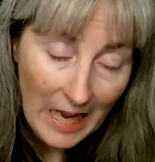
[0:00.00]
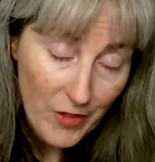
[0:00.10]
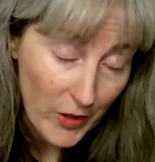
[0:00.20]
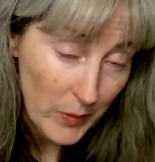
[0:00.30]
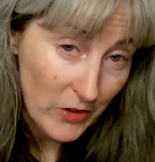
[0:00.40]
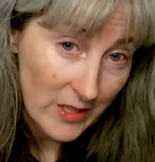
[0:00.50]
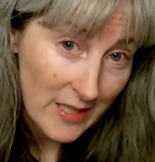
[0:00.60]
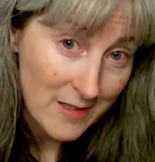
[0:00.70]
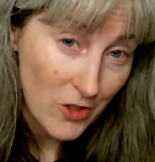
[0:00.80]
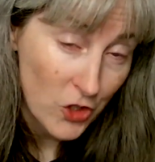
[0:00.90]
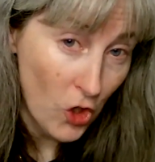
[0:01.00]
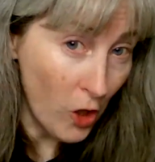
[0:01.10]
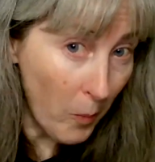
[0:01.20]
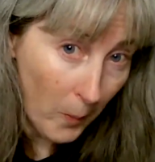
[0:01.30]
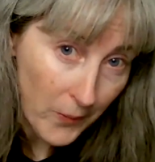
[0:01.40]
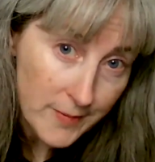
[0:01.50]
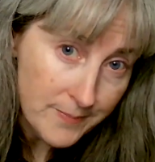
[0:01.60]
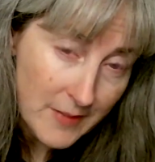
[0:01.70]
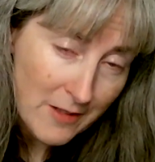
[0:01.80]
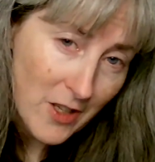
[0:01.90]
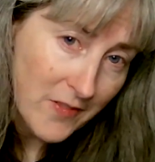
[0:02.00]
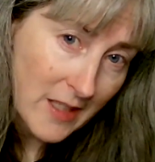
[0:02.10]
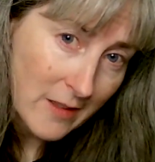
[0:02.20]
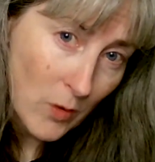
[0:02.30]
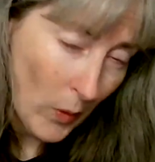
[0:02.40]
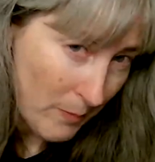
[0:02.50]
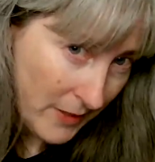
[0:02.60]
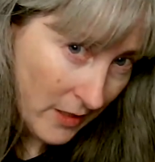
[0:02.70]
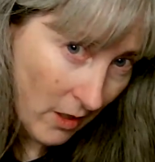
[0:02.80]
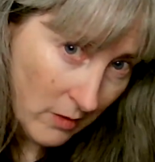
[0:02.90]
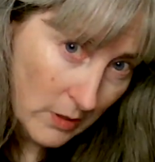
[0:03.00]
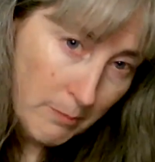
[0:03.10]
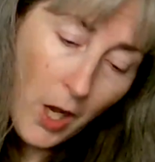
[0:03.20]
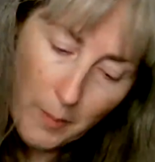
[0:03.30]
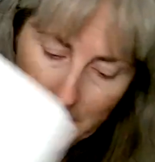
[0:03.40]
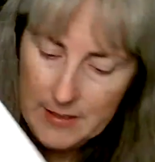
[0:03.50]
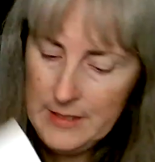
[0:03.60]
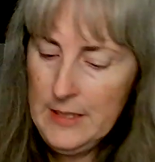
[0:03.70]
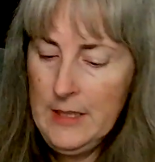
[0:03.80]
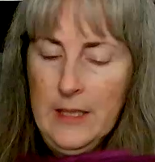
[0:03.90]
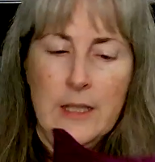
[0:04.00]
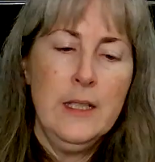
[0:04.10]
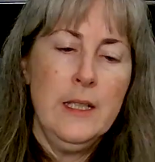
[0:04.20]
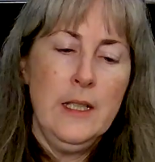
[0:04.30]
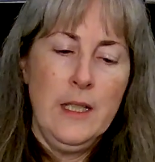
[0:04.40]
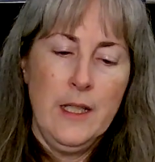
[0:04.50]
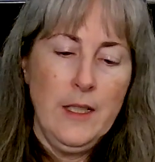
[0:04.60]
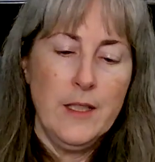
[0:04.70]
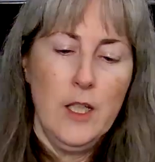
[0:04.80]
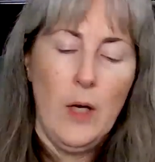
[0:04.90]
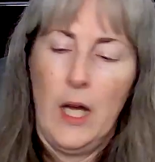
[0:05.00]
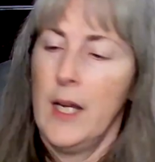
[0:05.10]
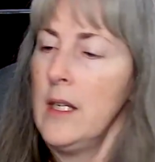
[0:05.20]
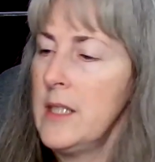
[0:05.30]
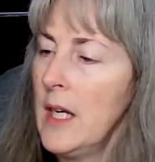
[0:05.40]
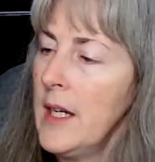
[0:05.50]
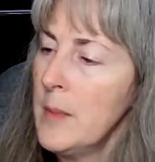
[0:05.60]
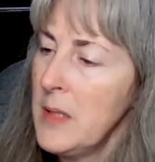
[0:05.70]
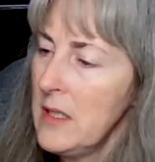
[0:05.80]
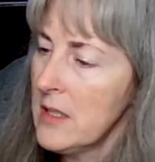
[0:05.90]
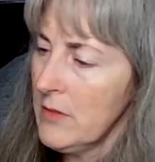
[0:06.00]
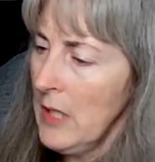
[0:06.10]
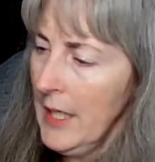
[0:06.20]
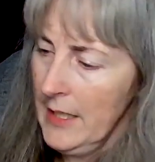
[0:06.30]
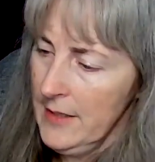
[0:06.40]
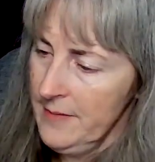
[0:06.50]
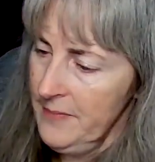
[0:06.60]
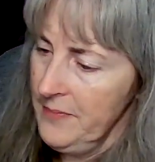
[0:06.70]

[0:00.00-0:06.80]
I thought it would look nice on a dark purple. I thought that the white peacock would pop. So I dyed a piece of Lugana.